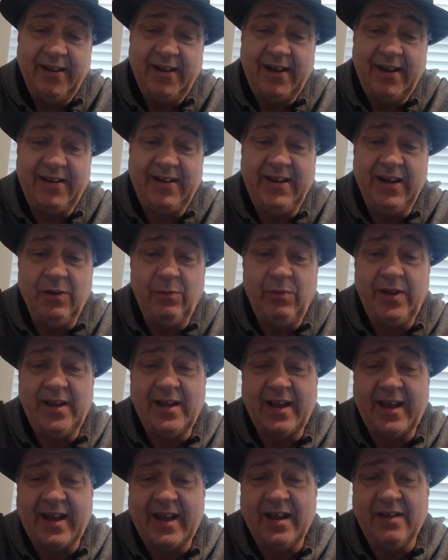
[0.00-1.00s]
And here we
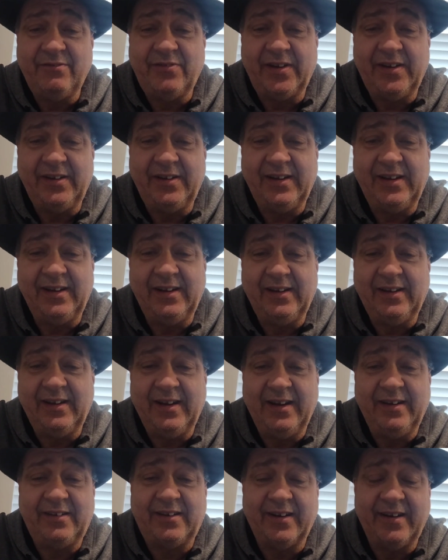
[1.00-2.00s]
have in the
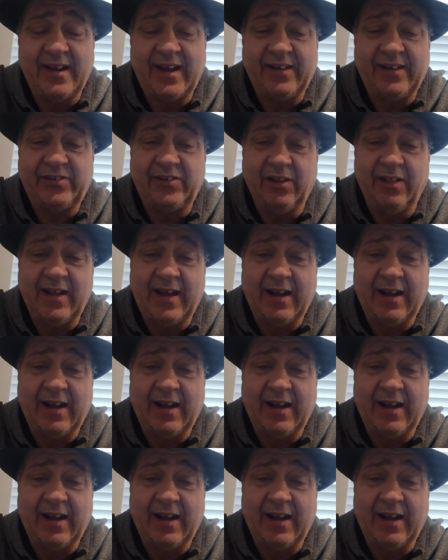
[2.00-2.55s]
International